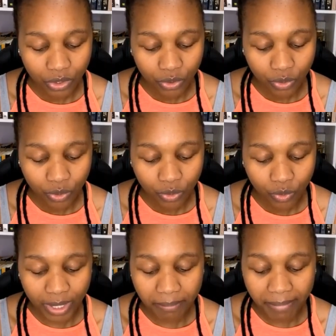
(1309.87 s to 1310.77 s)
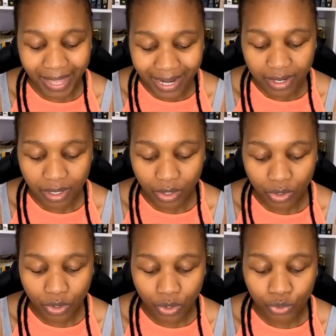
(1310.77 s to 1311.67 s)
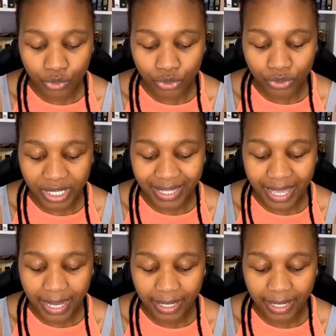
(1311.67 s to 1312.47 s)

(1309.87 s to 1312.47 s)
When men go to Inyanga,